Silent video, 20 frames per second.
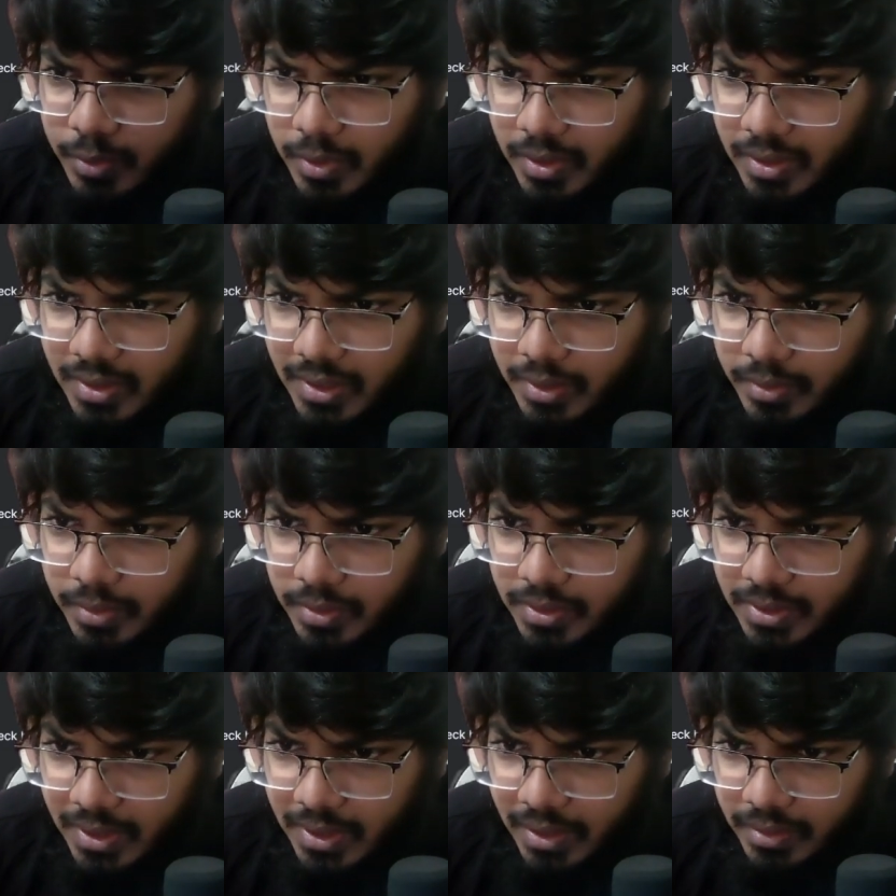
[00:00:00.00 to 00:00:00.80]
one click
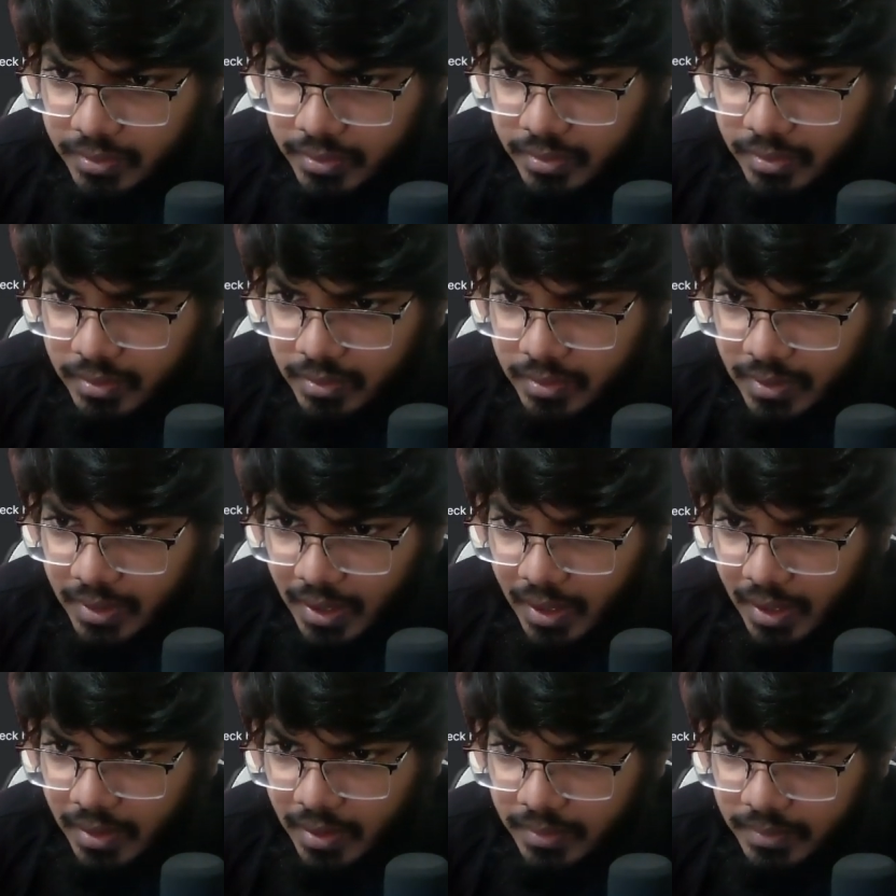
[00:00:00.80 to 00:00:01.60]
was enough.
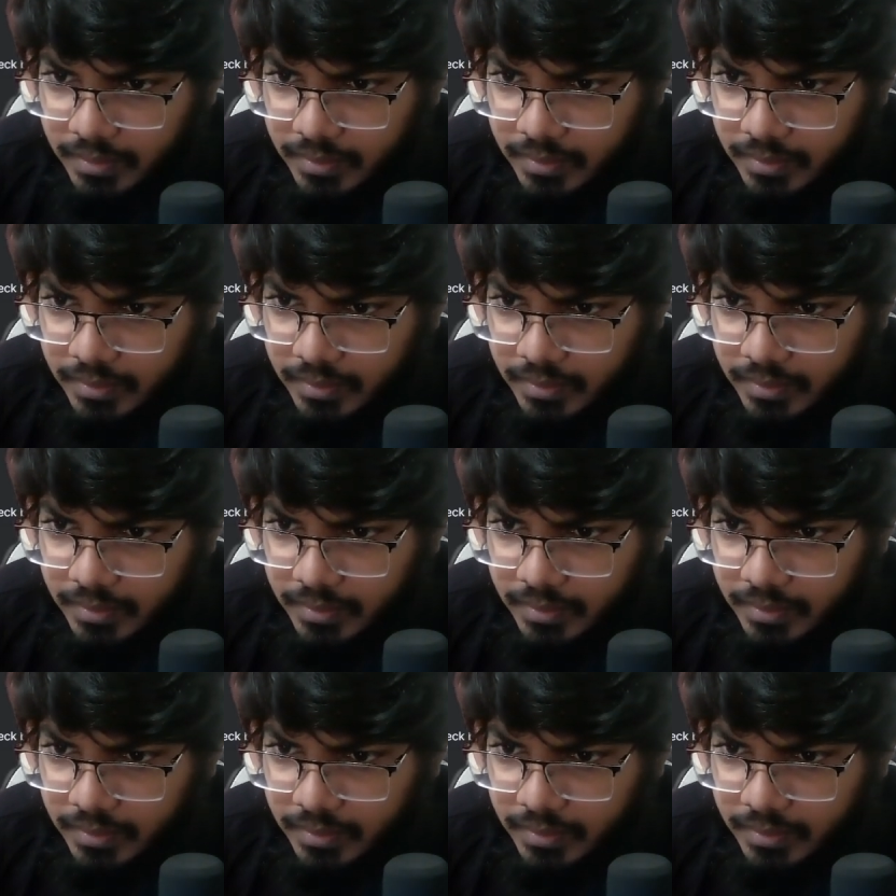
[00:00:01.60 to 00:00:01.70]
Yeah.